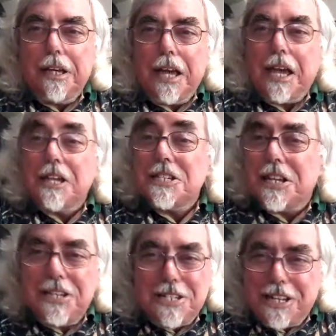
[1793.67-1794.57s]

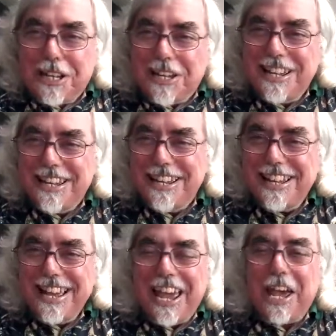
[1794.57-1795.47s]
exciting
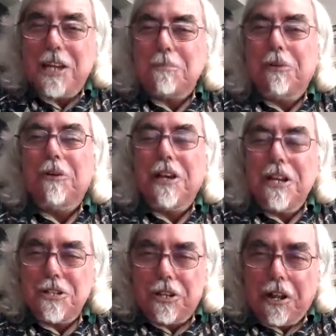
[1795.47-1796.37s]

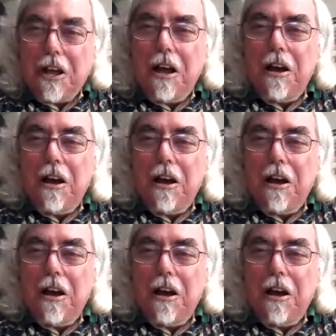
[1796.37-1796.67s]
exploration